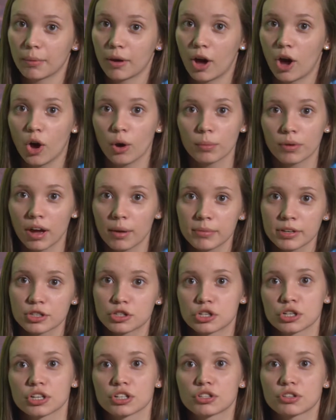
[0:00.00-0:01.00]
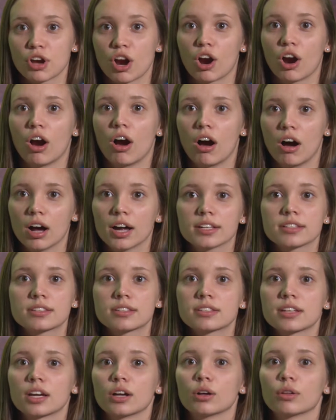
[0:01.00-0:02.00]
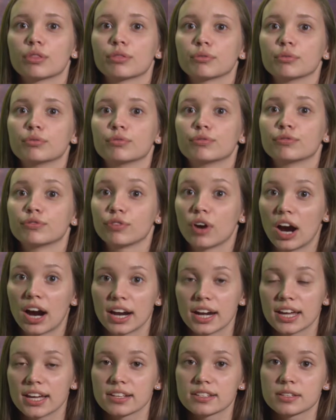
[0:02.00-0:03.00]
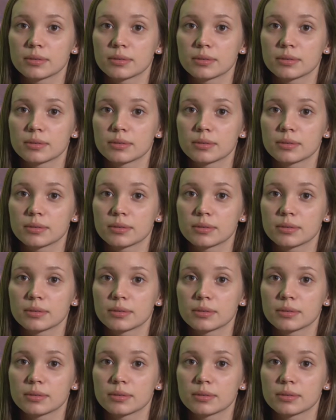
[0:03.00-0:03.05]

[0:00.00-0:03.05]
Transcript: Homecoming shirts are on sale through Friday,